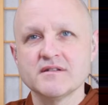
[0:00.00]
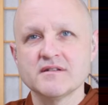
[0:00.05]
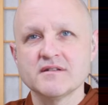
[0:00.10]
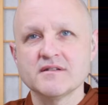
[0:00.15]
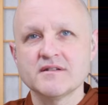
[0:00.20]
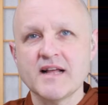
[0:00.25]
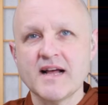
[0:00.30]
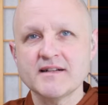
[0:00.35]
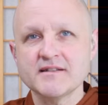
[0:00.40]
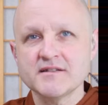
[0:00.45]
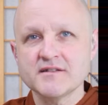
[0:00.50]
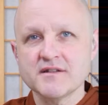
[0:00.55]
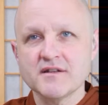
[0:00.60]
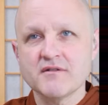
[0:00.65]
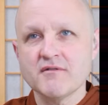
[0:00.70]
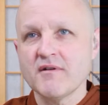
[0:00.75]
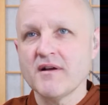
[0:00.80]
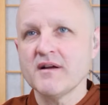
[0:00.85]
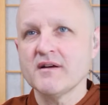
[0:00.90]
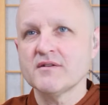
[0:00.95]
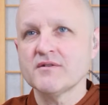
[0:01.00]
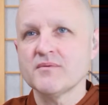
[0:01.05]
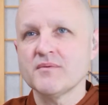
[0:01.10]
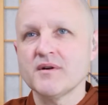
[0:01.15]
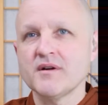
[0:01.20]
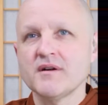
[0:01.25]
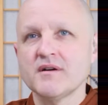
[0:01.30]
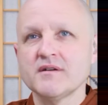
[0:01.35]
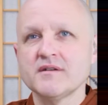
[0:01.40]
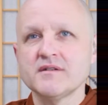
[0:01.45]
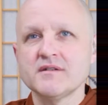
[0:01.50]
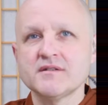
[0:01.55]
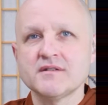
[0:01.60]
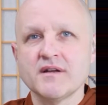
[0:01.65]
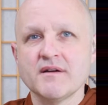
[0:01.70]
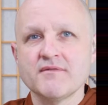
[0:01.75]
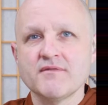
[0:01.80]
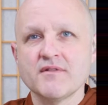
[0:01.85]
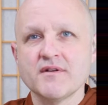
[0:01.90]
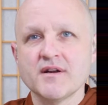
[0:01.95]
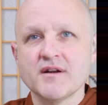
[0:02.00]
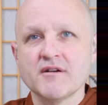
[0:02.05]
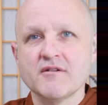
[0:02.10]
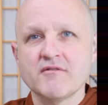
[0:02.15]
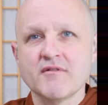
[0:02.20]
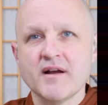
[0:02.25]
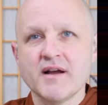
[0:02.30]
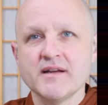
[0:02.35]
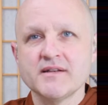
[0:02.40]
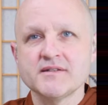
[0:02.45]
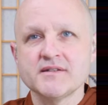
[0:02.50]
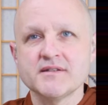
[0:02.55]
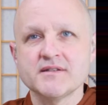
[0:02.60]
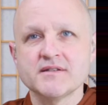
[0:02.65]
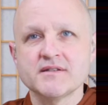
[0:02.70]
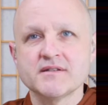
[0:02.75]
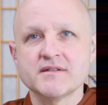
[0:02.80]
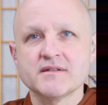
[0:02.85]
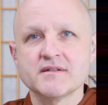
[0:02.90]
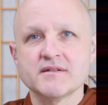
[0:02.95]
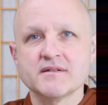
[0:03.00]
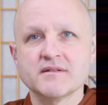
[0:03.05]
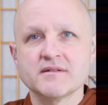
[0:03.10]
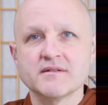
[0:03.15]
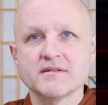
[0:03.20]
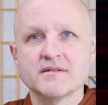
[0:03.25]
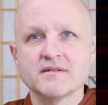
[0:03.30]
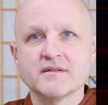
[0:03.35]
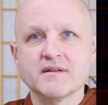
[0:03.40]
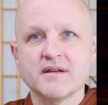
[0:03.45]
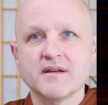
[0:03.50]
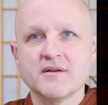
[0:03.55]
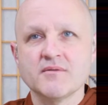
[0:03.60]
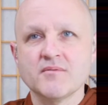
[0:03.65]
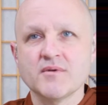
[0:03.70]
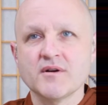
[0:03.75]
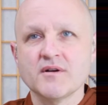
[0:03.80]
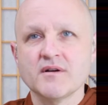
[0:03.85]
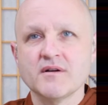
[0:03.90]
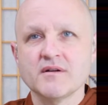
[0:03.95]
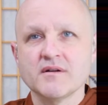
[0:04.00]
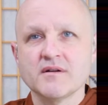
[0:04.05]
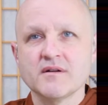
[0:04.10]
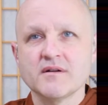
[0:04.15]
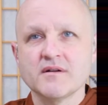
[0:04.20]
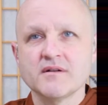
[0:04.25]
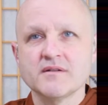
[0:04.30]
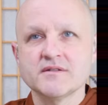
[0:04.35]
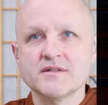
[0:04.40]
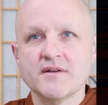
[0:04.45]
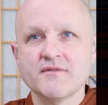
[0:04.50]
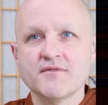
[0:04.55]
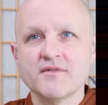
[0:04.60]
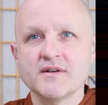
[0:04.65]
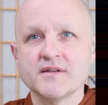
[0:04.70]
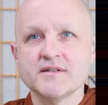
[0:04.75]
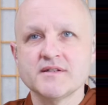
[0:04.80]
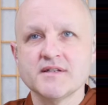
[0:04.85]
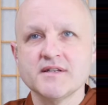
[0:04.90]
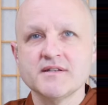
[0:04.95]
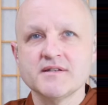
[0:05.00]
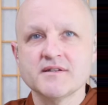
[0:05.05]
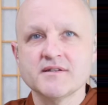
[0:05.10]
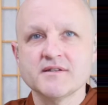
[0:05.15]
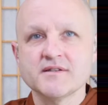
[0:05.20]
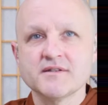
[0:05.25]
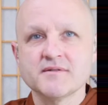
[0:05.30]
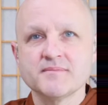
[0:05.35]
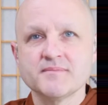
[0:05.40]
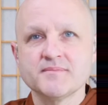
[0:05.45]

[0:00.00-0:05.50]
that's the ground where suffering arises and where suffering ceases.